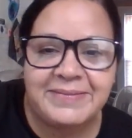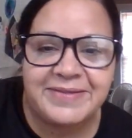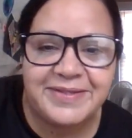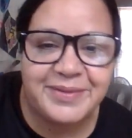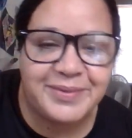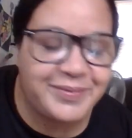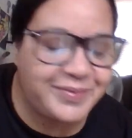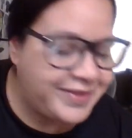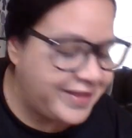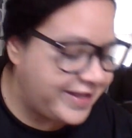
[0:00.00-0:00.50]

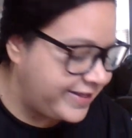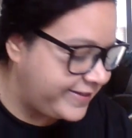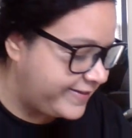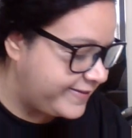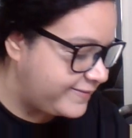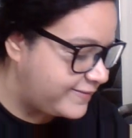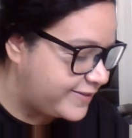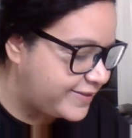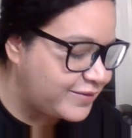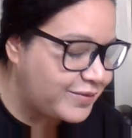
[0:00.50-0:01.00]
So thank
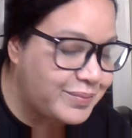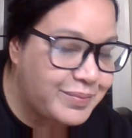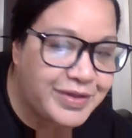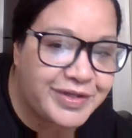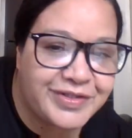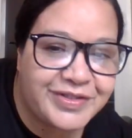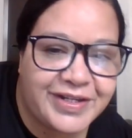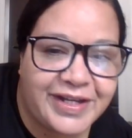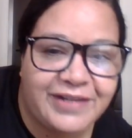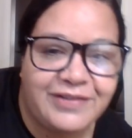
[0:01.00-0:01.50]
you so
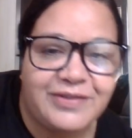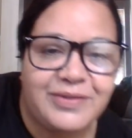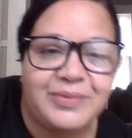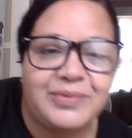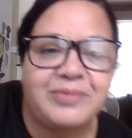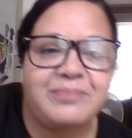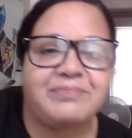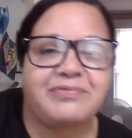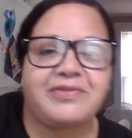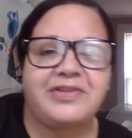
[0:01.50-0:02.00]
much. I
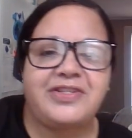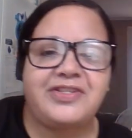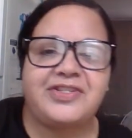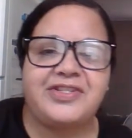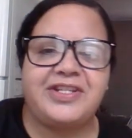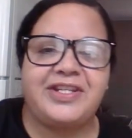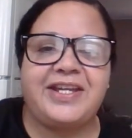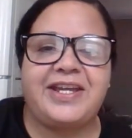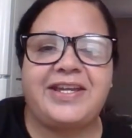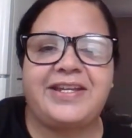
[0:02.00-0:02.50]
do
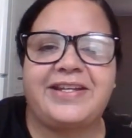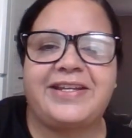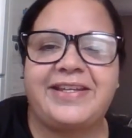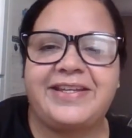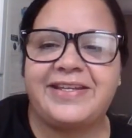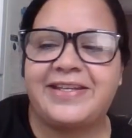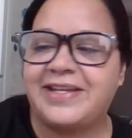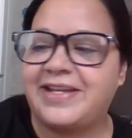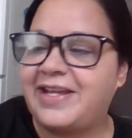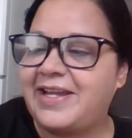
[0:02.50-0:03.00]
appreciate
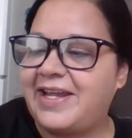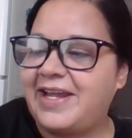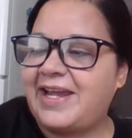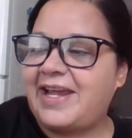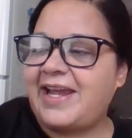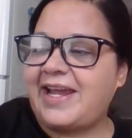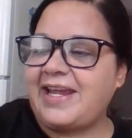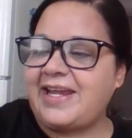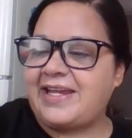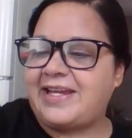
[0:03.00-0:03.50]
it.
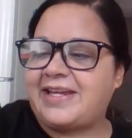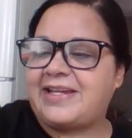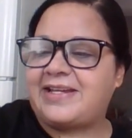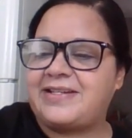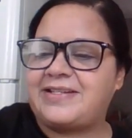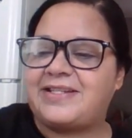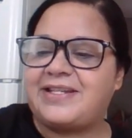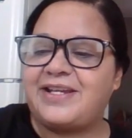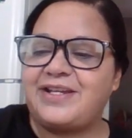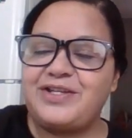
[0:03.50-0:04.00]

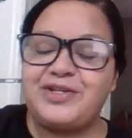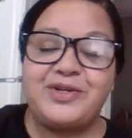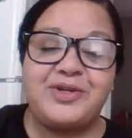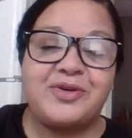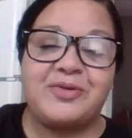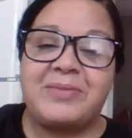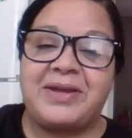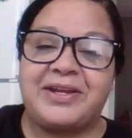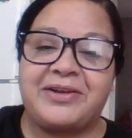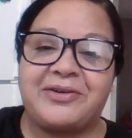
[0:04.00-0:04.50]
And, you
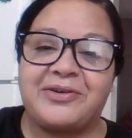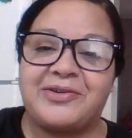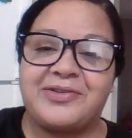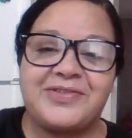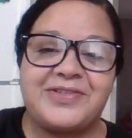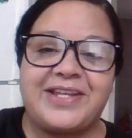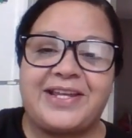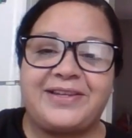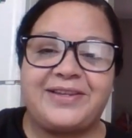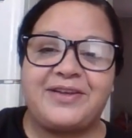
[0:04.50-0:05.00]
know, my girls,
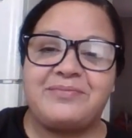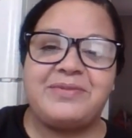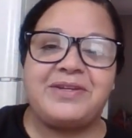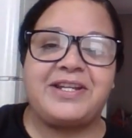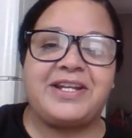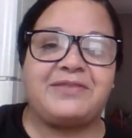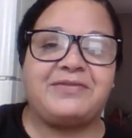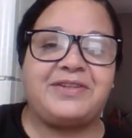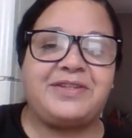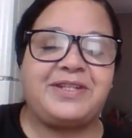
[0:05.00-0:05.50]
they love me
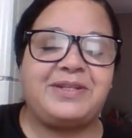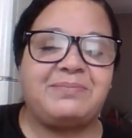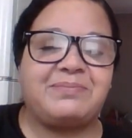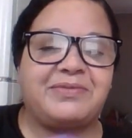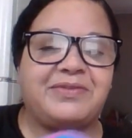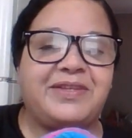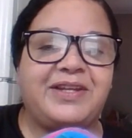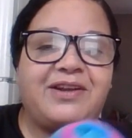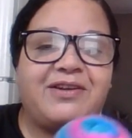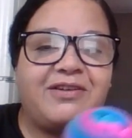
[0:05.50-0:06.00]
and everything,
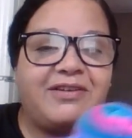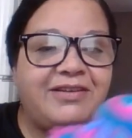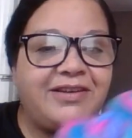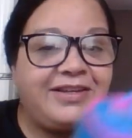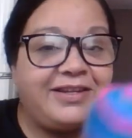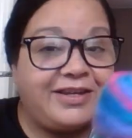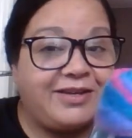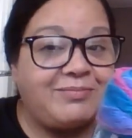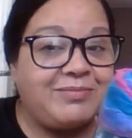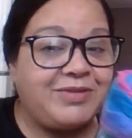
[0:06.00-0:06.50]
but they hardly
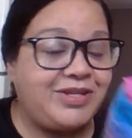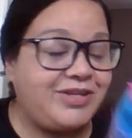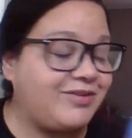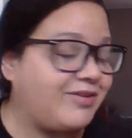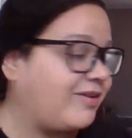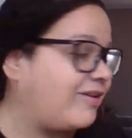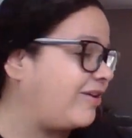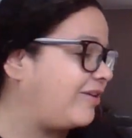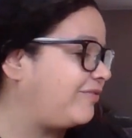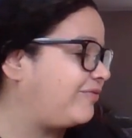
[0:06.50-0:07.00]
get me
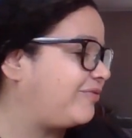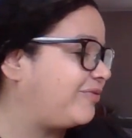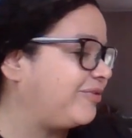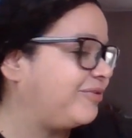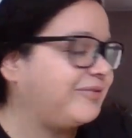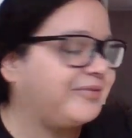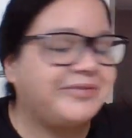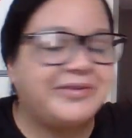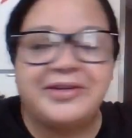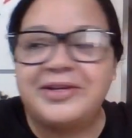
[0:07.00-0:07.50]
yarn
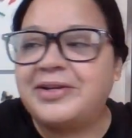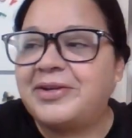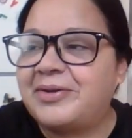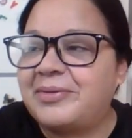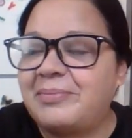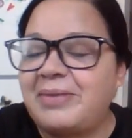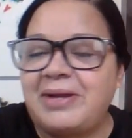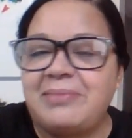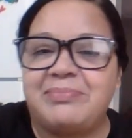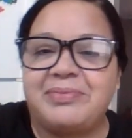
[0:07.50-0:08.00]
for
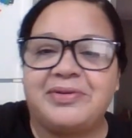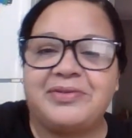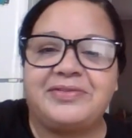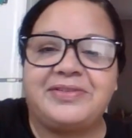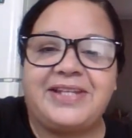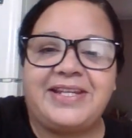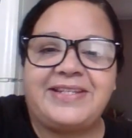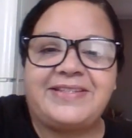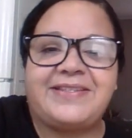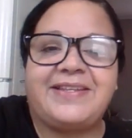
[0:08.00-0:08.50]
my
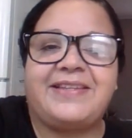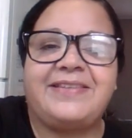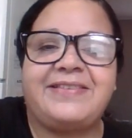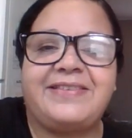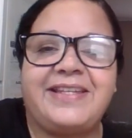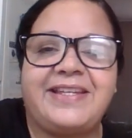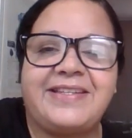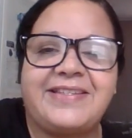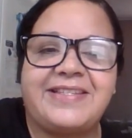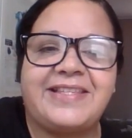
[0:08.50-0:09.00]
birthdays and
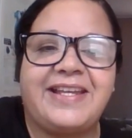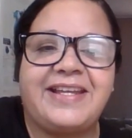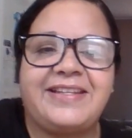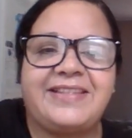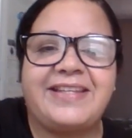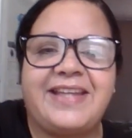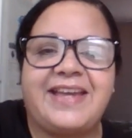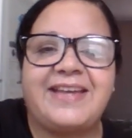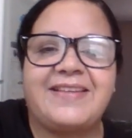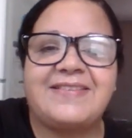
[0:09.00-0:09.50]
things like
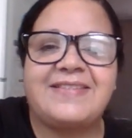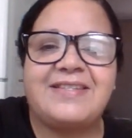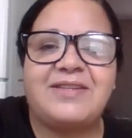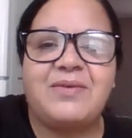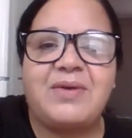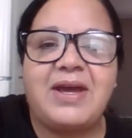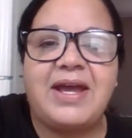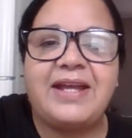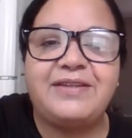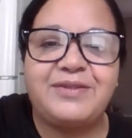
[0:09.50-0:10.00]
that. So
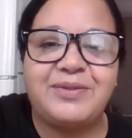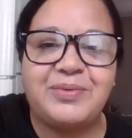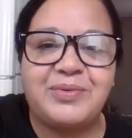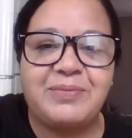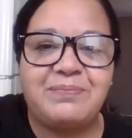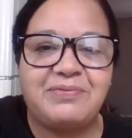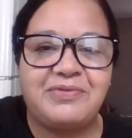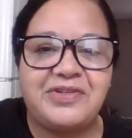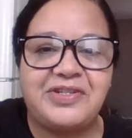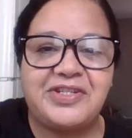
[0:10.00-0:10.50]
I do
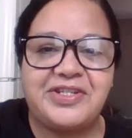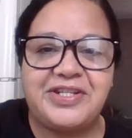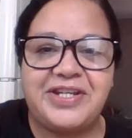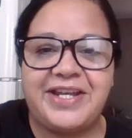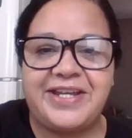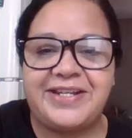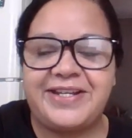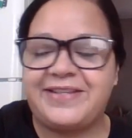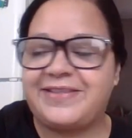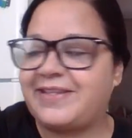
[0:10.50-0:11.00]

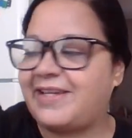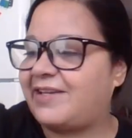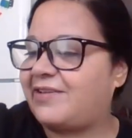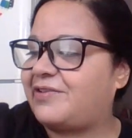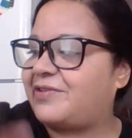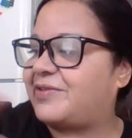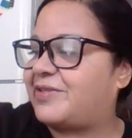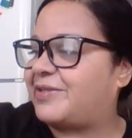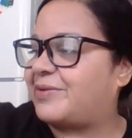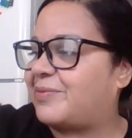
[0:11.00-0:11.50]
appreciate it. Thank
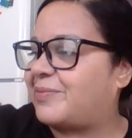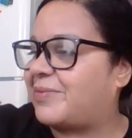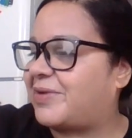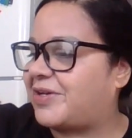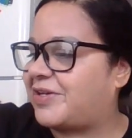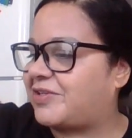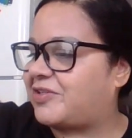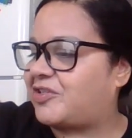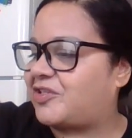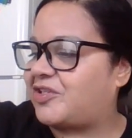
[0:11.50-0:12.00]
you so
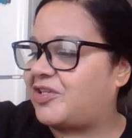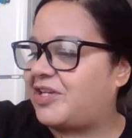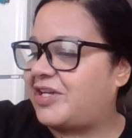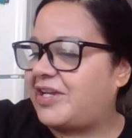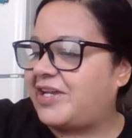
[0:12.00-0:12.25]
much.